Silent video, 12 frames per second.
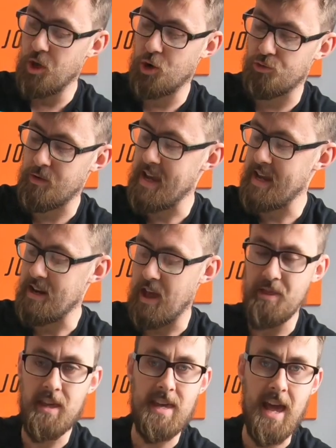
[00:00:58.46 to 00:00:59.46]
The green
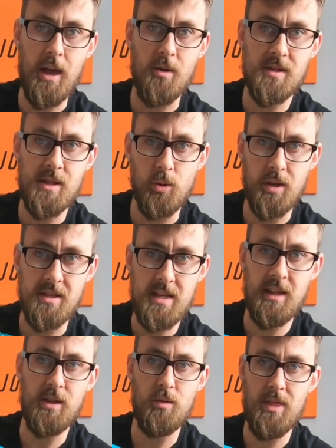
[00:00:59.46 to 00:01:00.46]
and the yellow still
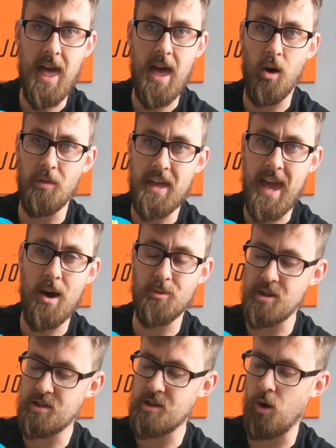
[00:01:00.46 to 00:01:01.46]
continued there on the
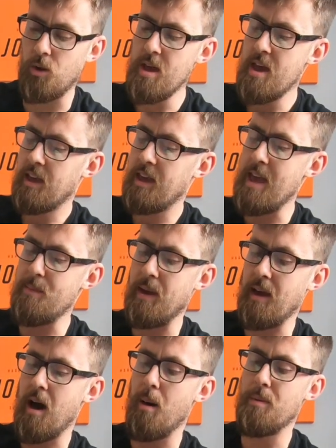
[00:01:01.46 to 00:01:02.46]
outer sole,
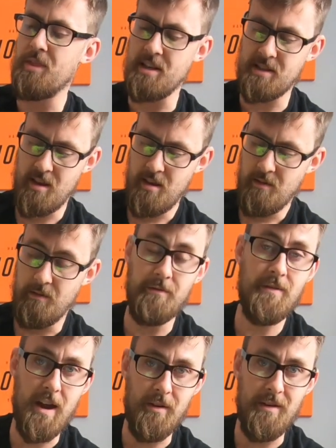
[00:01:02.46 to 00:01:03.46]
keeping up this
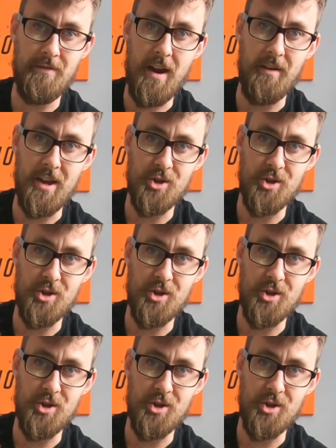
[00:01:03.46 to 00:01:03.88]
very, very